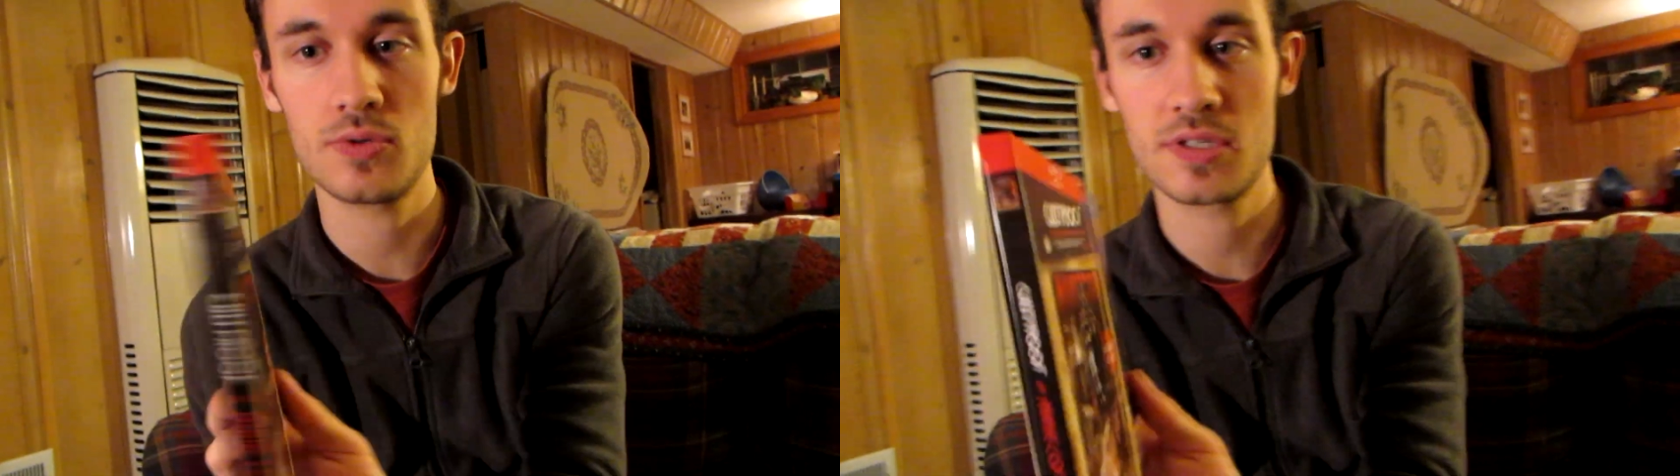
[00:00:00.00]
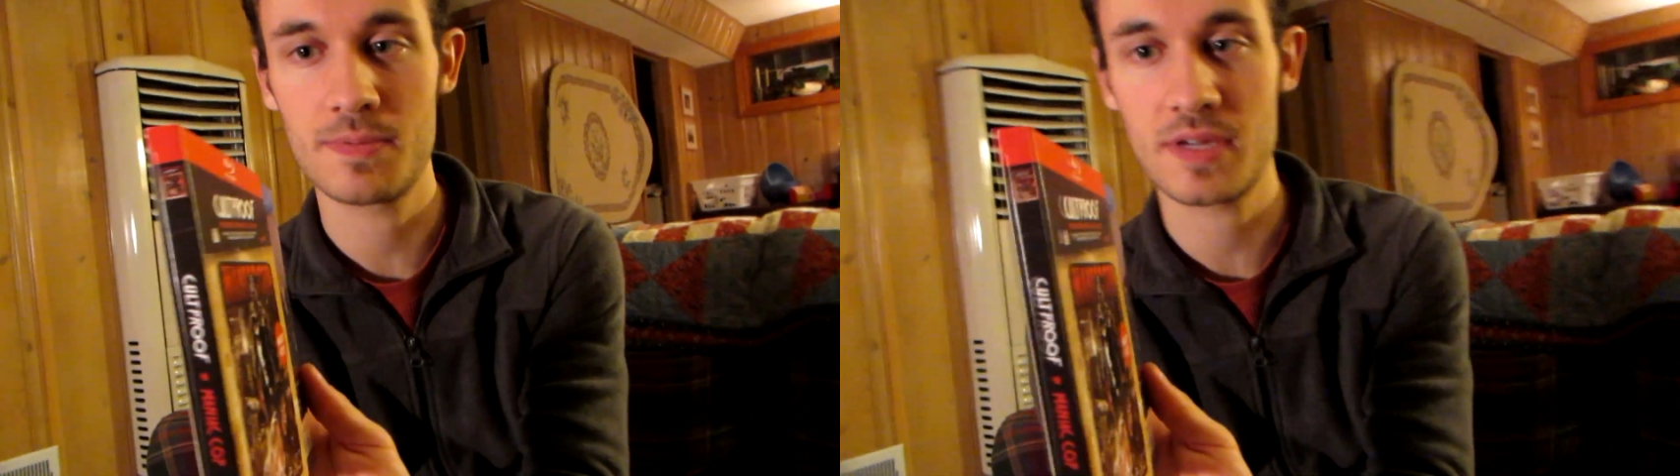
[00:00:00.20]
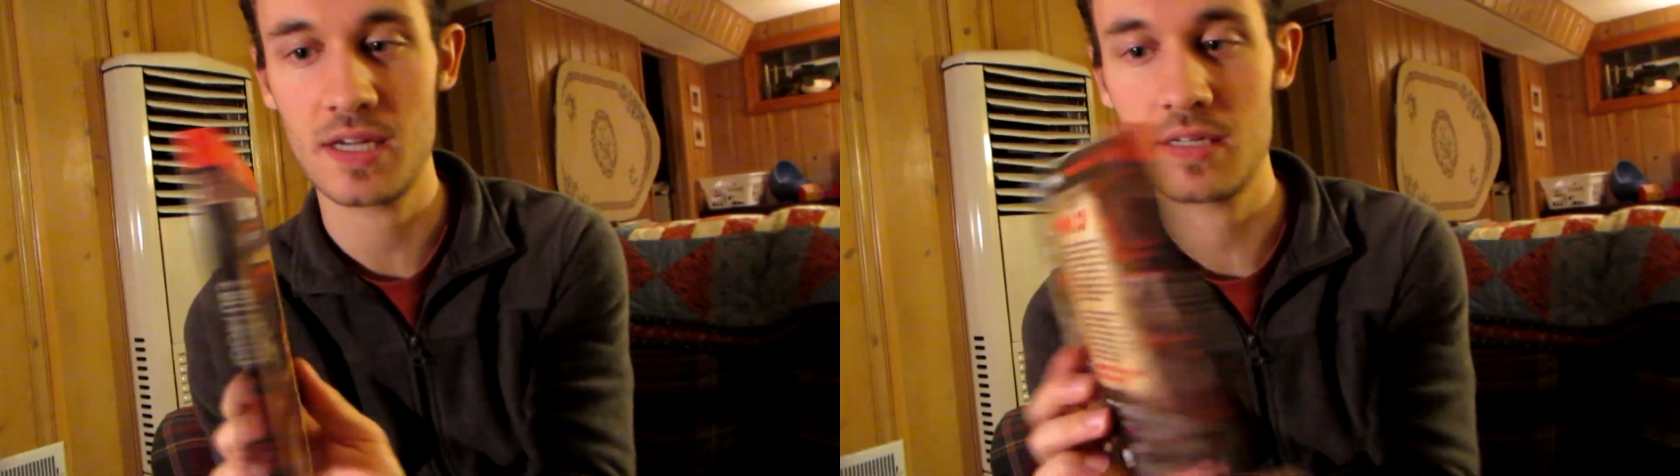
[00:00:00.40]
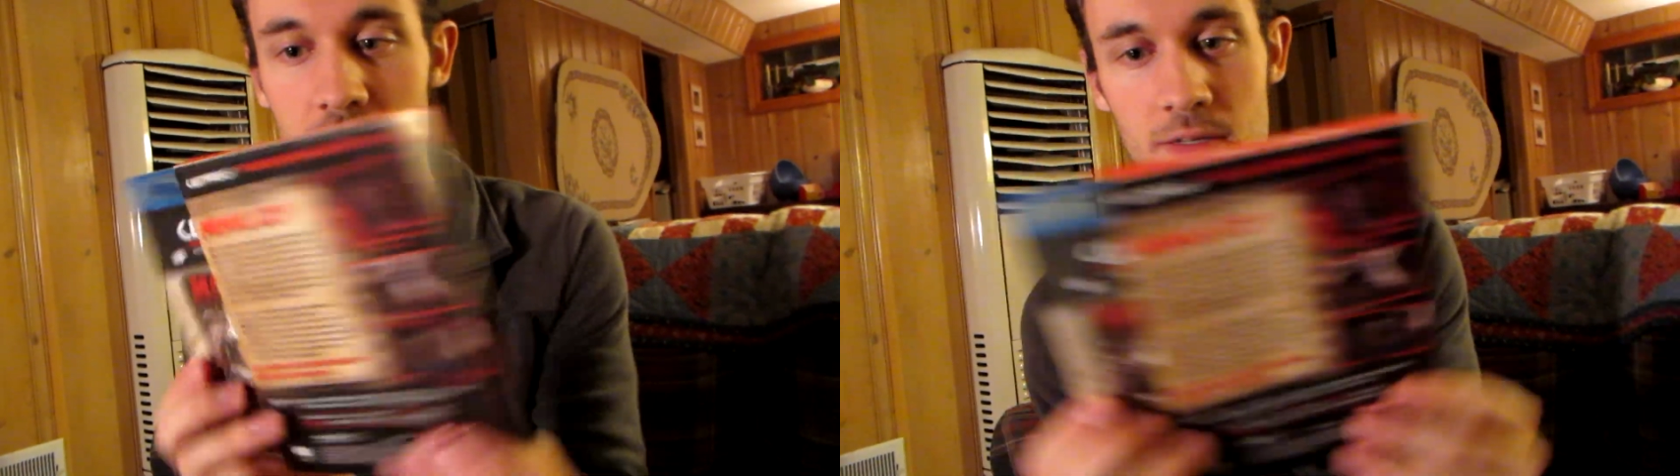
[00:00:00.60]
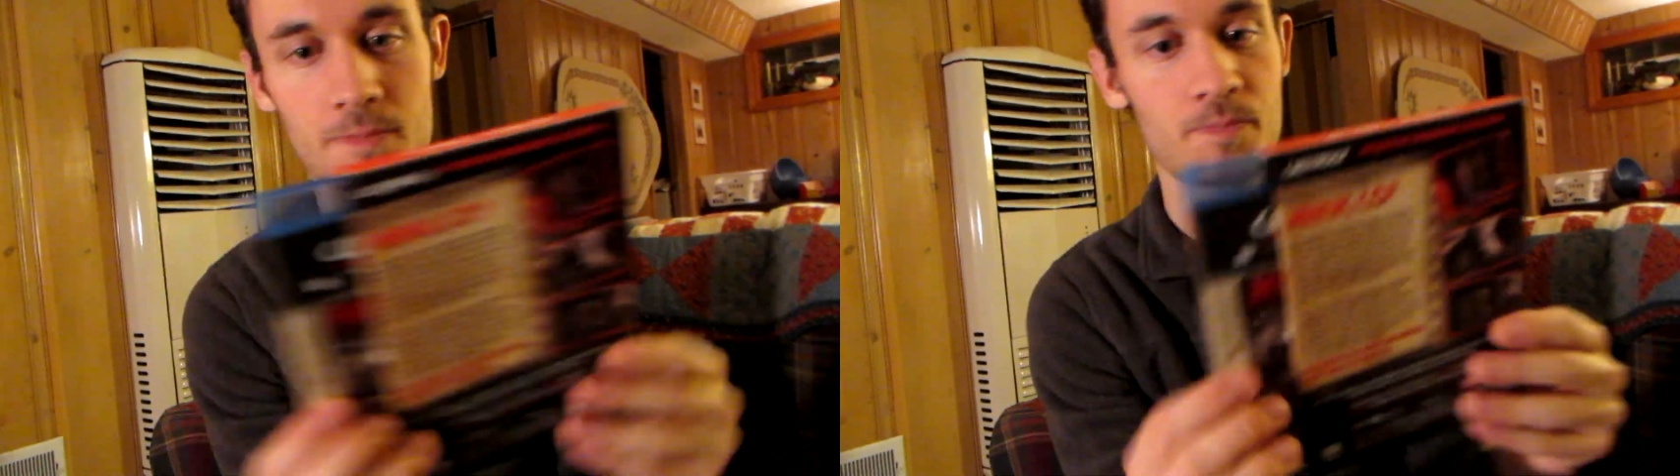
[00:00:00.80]

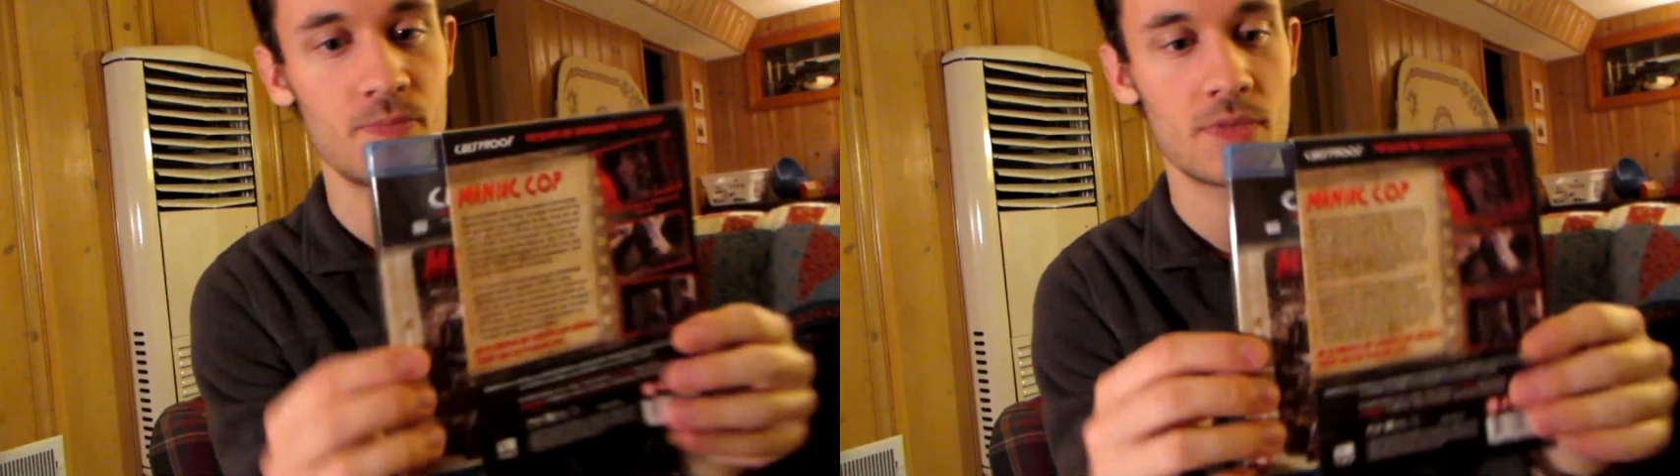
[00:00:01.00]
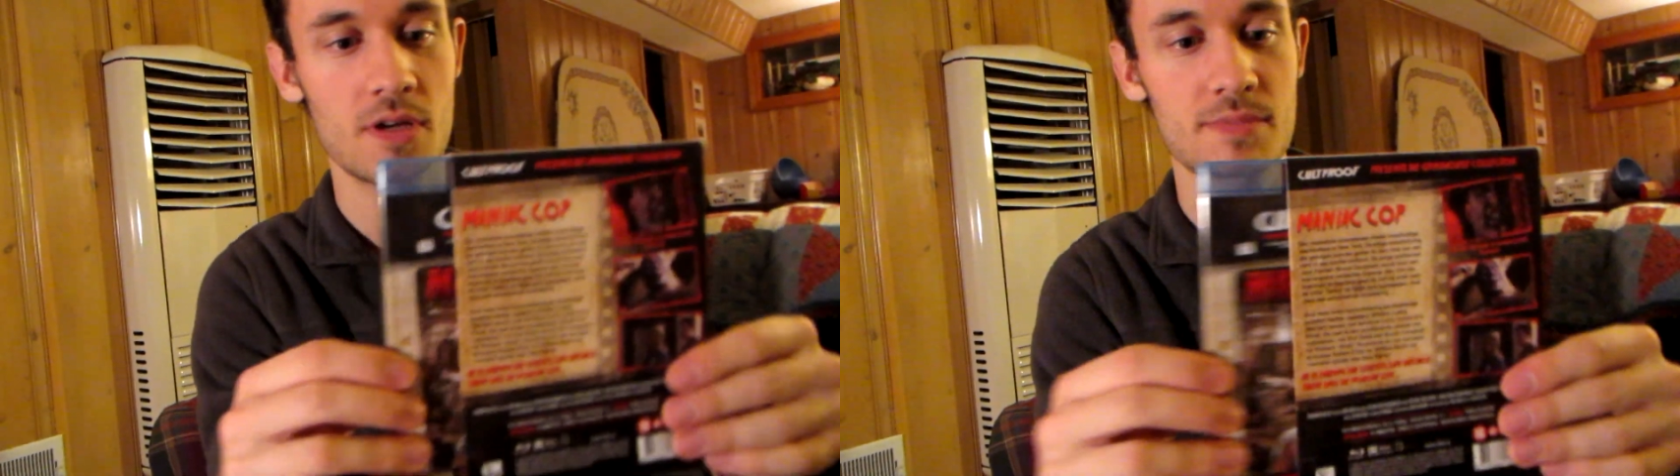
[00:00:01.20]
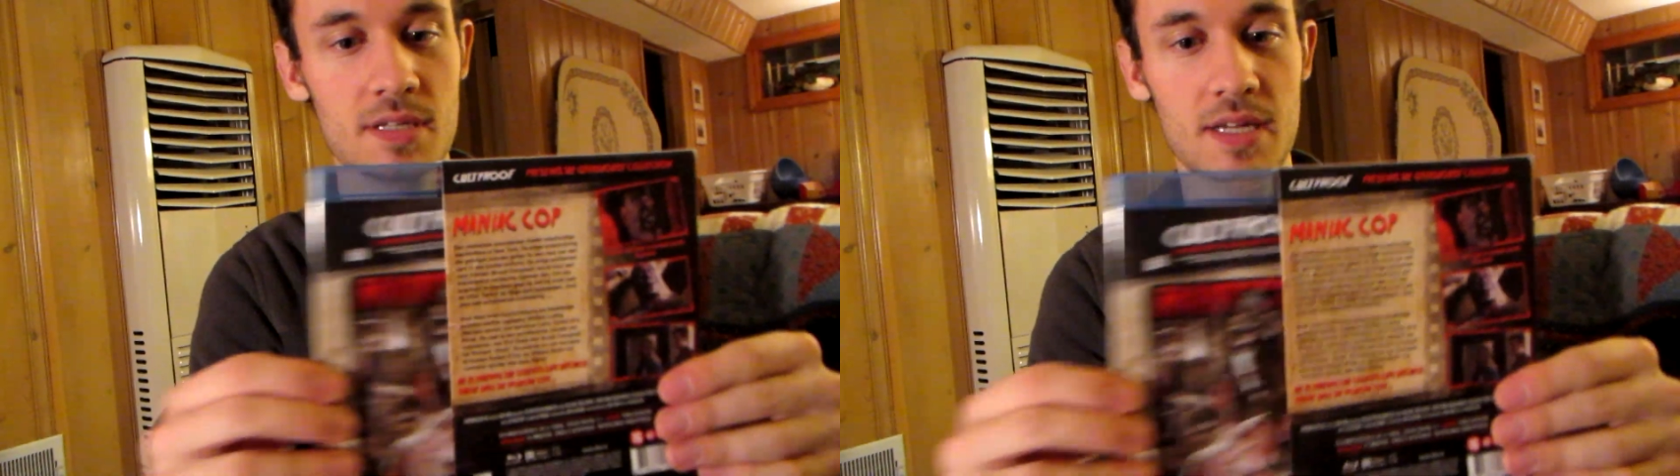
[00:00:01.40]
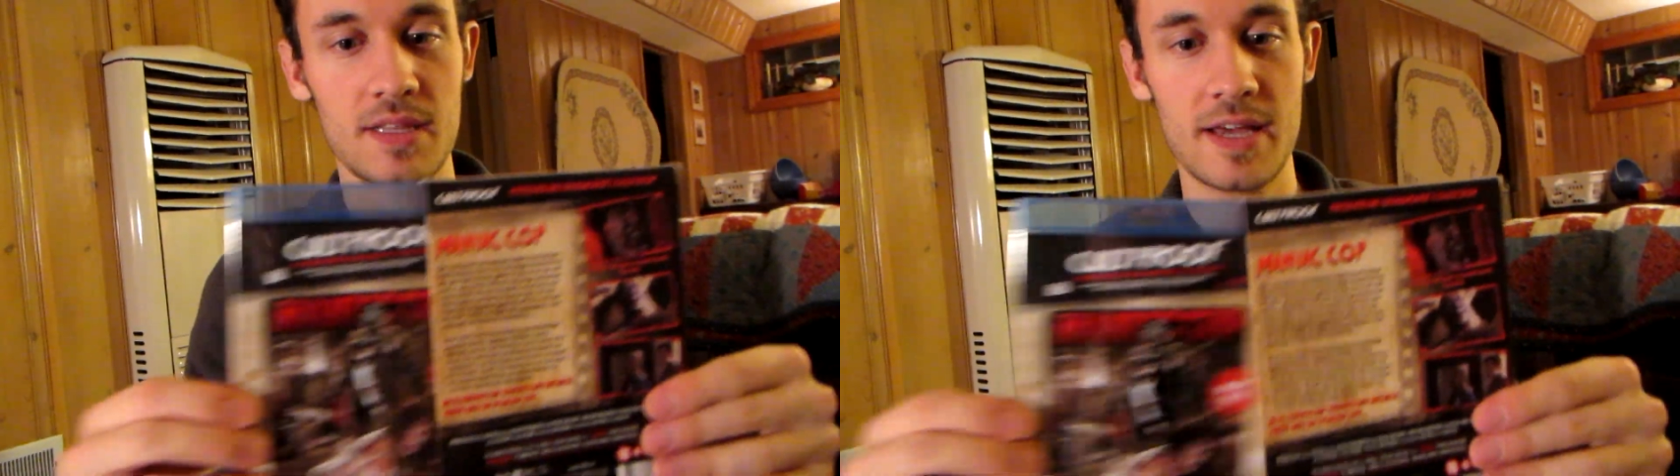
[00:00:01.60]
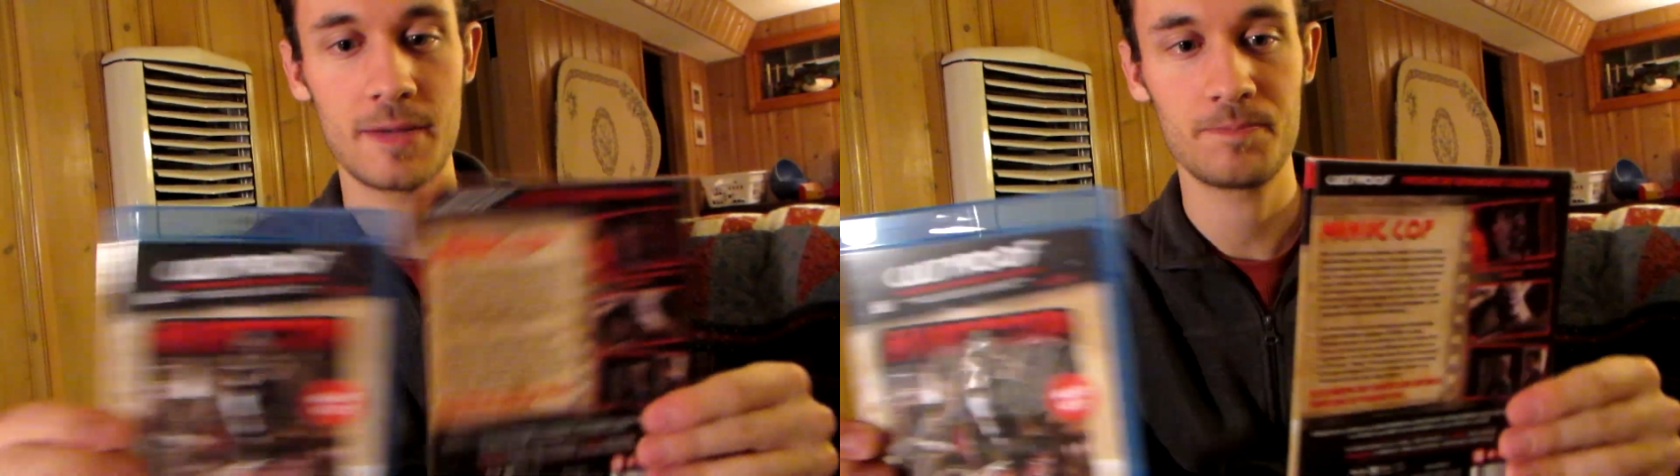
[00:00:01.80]
slipcase. Comes out like
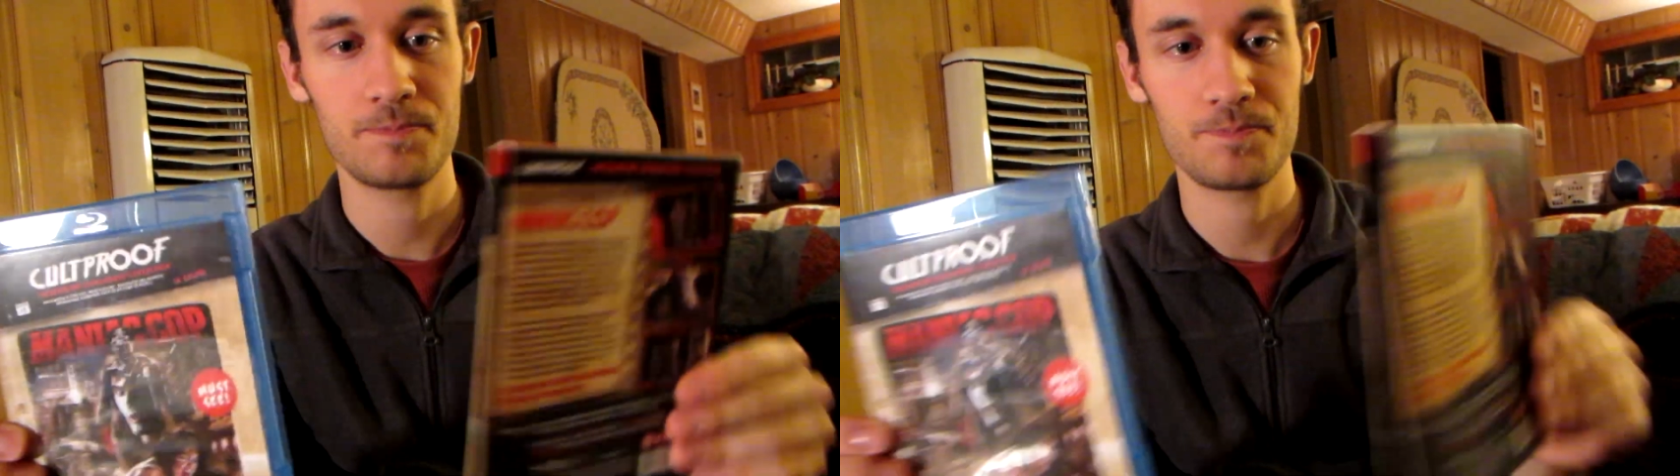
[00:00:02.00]
that.